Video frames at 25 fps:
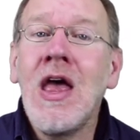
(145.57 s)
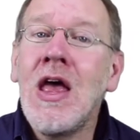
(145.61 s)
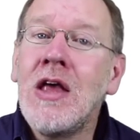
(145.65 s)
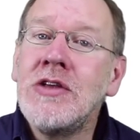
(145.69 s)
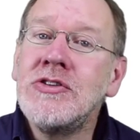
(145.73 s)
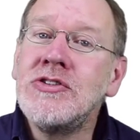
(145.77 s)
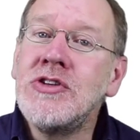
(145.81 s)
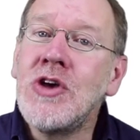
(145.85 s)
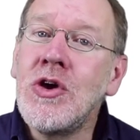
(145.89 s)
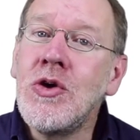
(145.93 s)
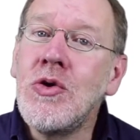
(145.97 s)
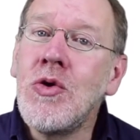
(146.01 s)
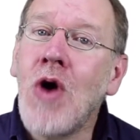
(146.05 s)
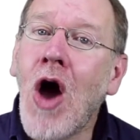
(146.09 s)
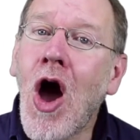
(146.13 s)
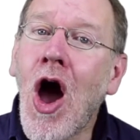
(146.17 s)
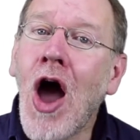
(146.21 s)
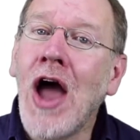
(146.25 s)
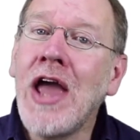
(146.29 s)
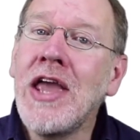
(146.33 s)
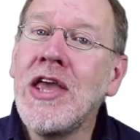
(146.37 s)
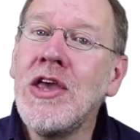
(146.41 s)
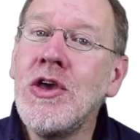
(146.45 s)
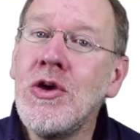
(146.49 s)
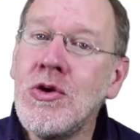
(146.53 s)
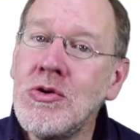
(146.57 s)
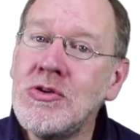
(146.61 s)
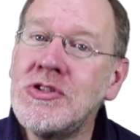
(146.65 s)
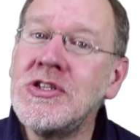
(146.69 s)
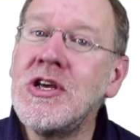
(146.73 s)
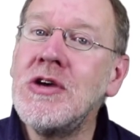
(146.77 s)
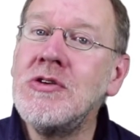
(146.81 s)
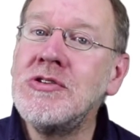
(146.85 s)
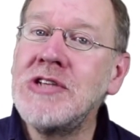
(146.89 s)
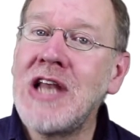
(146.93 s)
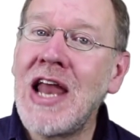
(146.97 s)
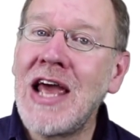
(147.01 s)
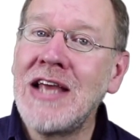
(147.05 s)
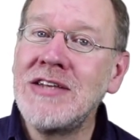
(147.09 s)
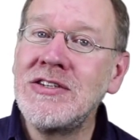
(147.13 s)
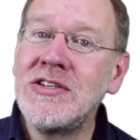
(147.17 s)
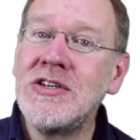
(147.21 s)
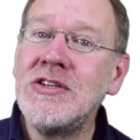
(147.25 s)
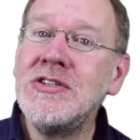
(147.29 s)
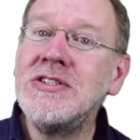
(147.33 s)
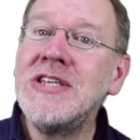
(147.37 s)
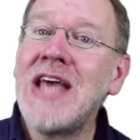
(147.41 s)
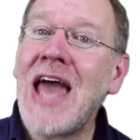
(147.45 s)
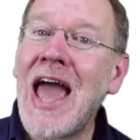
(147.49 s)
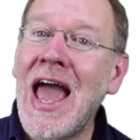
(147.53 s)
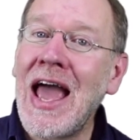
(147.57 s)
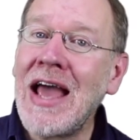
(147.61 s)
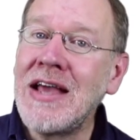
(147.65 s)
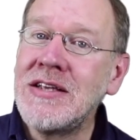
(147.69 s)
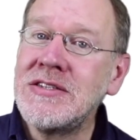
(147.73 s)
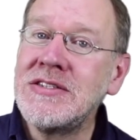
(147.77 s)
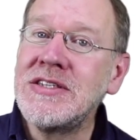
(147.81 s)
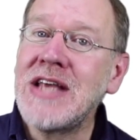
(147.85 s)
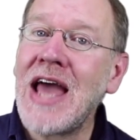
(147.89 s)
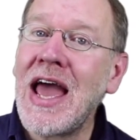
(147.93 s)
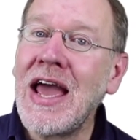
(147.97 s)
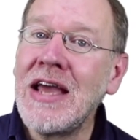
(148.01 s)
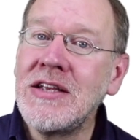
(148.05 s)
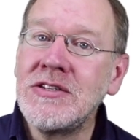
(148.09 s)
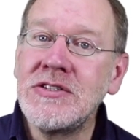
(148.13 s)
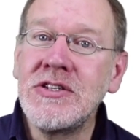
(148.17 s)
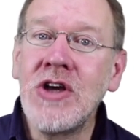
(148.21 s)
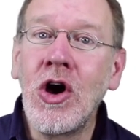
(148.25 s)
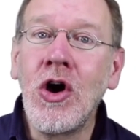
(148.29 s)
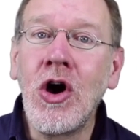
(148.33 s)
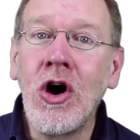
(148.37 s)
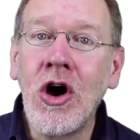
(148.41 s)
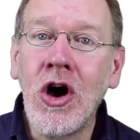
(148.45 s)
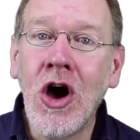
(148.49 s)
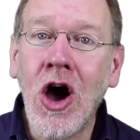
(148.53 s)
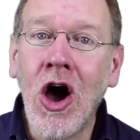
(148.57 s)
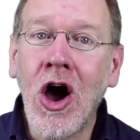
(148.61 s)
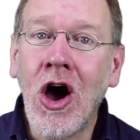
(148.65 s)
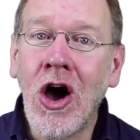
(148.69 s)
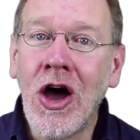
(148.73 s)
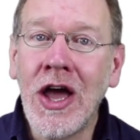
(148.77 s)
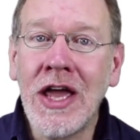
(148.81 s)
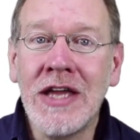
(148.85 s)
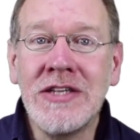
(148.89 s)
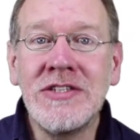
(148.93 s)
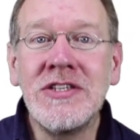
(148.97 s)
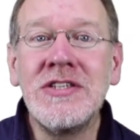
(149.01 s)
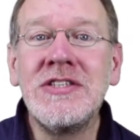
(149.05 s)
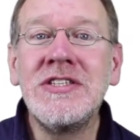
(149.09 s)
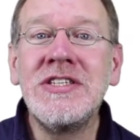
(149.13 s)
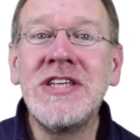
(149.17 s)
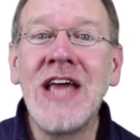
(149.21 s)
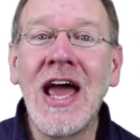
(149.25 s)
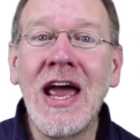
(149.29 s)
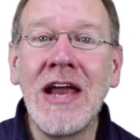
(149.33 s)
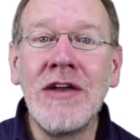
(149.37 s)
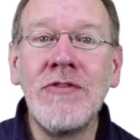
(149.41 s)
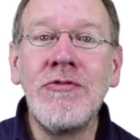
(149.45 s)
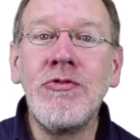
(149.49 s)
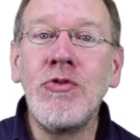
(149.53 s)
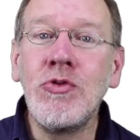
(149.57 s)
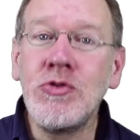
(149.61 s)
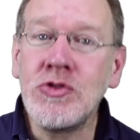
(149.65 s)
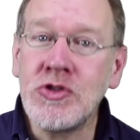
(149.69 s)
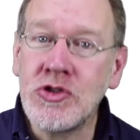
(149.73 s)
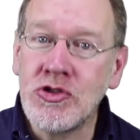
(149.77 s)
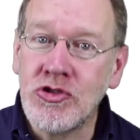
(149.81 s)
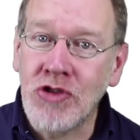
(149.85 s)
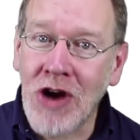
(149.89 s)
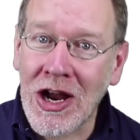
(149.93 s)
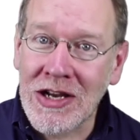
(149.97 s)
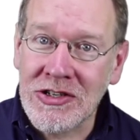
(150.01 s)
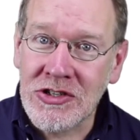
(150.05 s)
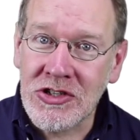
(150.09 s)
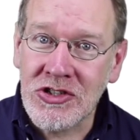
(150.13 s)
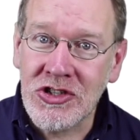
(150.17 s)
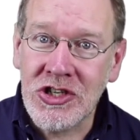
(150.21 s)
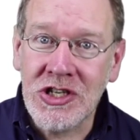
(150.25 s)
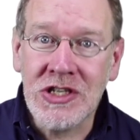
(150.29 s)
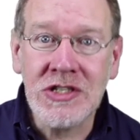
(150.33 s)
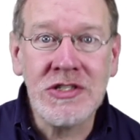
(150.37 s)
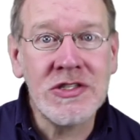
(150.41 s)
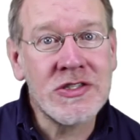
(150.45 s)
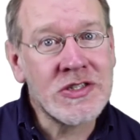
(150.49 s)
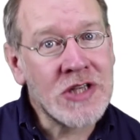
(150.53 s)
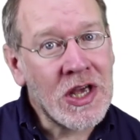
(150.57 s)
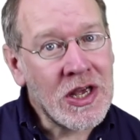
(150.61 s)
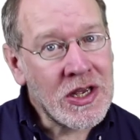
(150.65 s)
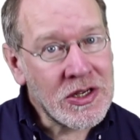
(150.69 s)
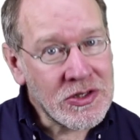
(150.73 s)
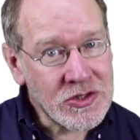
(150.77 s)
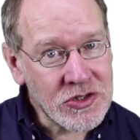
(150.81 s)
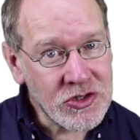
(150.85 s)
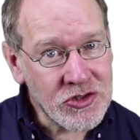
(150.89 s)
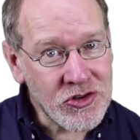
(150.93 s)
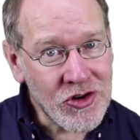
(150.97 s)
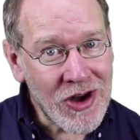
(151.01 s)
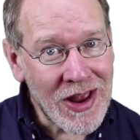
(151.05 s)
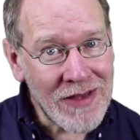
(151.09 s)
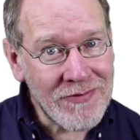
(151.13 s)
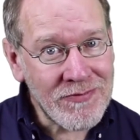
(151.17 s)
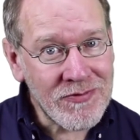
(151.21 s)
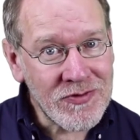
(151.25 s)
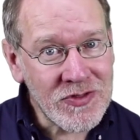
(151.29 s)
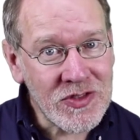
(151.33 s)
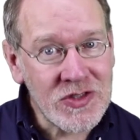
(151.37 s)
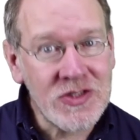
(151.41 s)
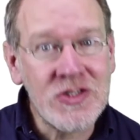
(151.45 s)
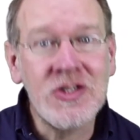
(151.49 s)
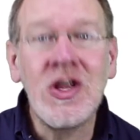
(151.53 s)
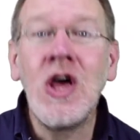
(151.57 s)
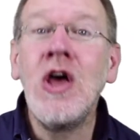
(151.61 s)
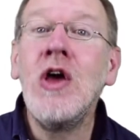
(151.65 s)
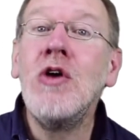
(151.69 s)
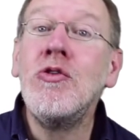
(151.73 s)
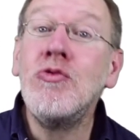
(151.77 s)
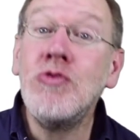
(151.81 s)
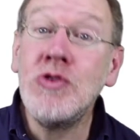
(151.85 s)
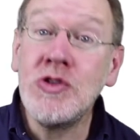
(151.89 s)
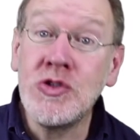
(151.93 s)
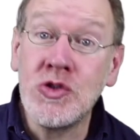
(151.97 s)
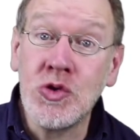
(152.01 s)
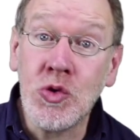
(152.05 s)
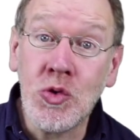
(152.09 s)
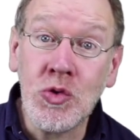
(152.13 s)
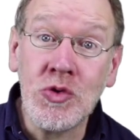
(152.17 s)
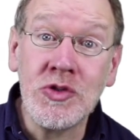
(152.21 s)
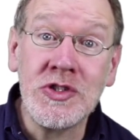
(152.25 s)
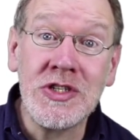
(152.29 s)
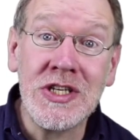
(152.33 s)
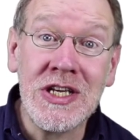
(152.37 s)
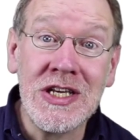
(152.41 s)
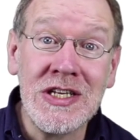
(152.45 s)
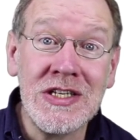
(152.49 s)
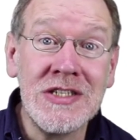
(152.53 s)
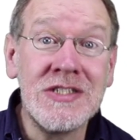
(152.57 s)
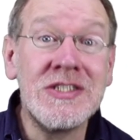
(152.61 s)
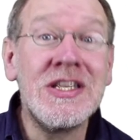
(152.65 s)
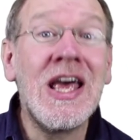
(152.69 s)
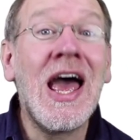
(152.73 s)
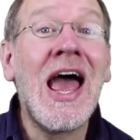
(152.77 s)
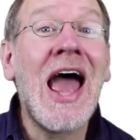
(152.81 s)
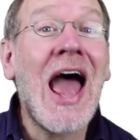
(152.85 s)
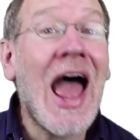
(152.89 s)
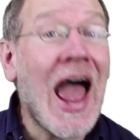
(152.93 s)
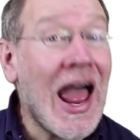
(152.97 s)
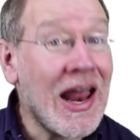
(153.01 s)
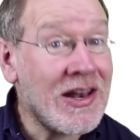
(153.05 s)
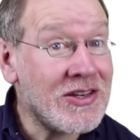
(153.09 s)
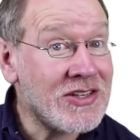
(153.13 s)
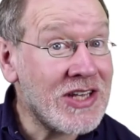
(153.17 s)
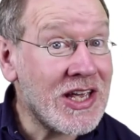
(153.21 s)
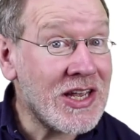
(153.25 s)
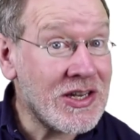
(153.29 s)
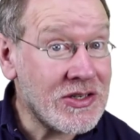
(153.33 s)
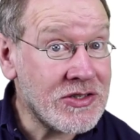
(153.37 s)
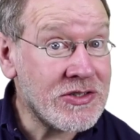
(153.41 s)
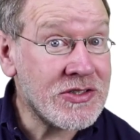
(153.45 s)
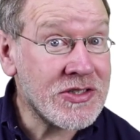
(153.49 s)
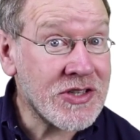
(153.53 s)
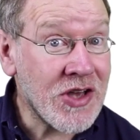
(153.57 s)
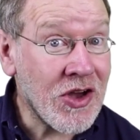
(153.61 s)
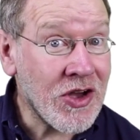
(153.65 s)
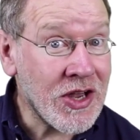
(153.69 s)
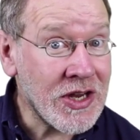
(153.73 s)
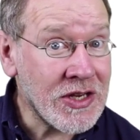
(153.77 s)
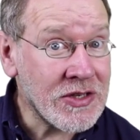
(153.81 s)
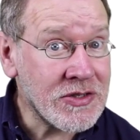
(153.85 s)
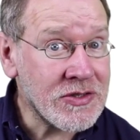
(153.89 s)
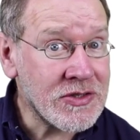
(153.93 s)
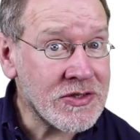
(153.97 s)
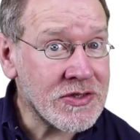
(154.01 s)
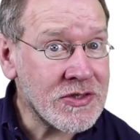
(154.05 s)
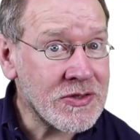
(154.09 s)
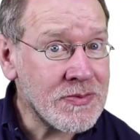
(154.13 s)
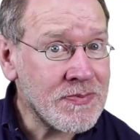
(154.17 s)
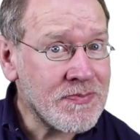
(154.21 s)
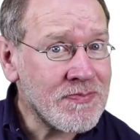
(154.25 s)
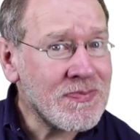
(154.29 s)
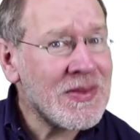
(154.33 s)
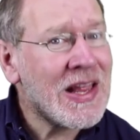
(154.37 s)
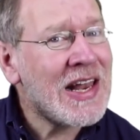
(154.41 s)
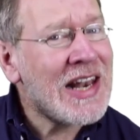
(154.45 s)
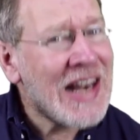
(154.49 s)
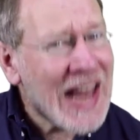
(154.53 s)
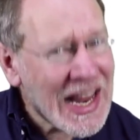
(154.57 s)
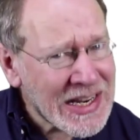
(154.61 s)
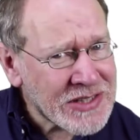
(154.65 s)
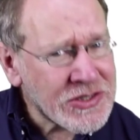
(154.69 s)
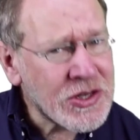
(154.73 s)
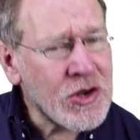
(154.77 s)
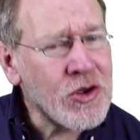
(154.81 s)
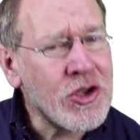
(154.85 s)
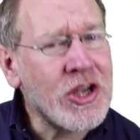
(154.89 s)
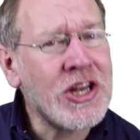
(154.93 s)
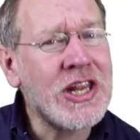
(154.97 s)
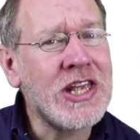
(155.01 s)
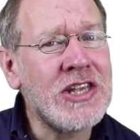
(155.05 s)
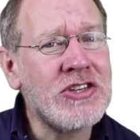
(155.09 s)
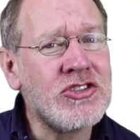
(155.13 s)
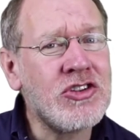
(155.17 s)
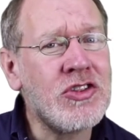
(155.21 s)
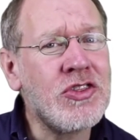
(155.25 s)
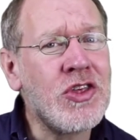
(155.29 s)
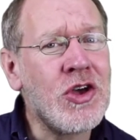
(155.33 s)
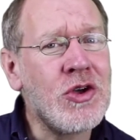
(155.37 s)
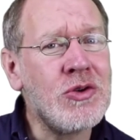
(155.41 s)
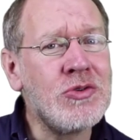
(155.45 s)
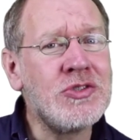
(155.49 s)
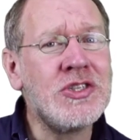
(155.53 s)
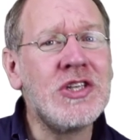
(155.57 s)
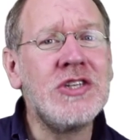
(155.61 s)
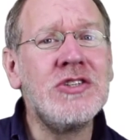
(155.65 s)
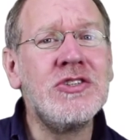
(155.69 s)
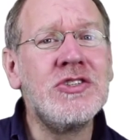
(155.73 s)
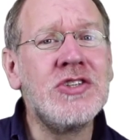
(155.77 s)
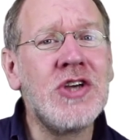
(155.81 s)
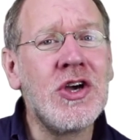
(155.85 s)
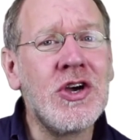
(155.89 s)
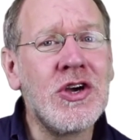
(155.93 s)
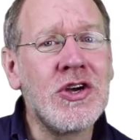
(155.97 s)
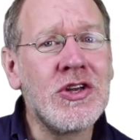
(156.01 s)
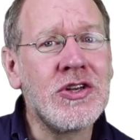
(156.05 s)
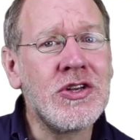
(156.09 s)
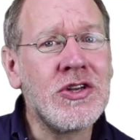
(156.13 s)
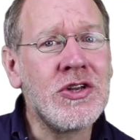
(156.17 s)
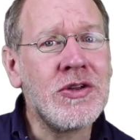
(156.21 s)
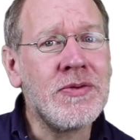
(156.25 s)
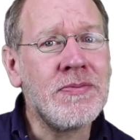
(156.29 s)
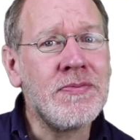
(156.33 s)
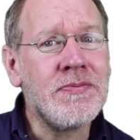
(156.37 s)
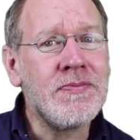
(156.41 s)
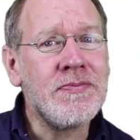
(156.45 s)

So I use those letters SSRI to stand for strategies, strengths, resources and insights. Let's look at each of those in turn.